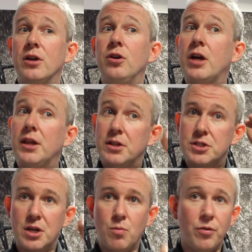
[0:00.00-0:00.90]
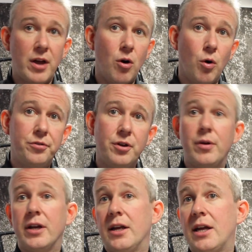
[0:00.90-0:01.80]
You can then see what they're all
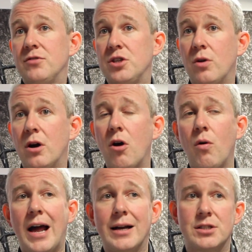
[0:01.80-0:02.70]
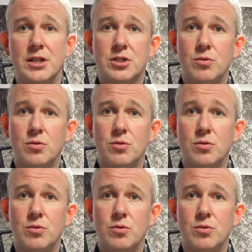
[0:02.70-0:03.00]
doing. It gives you a whole access